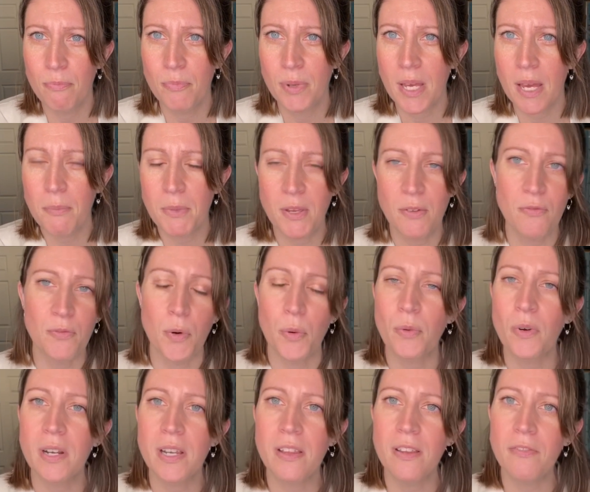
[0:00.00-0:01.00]
coming
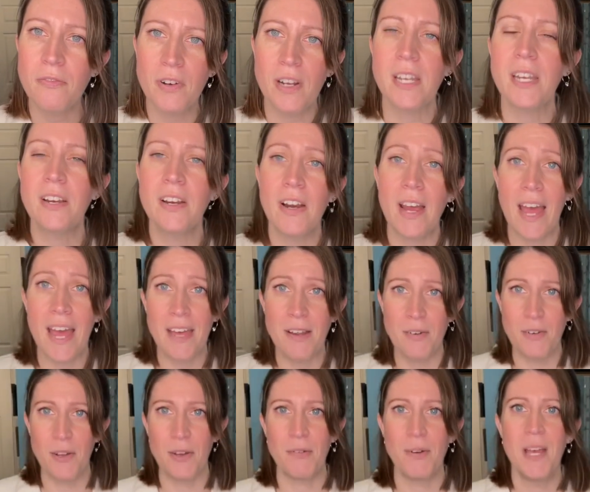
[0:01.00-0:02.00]
forward in the front here. I
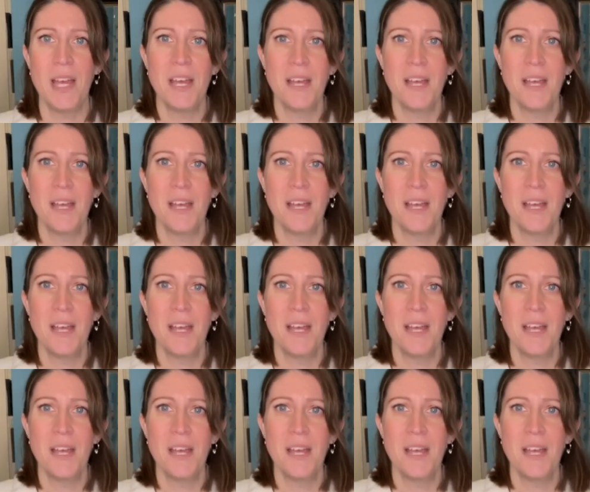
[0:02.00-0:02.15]
don't know.